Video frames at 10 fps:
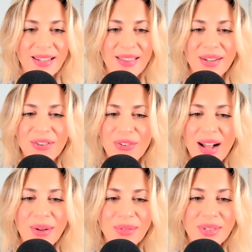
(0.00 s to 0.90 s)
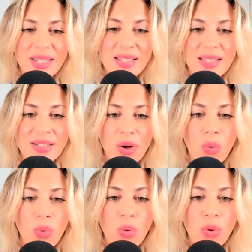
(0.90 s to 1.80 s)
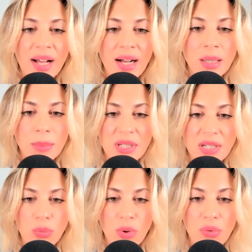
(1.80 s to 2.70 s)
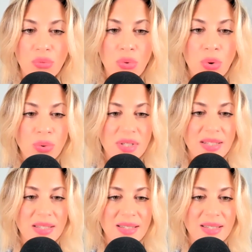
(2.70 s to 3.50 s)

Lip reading: The ground is all carpeted with roses.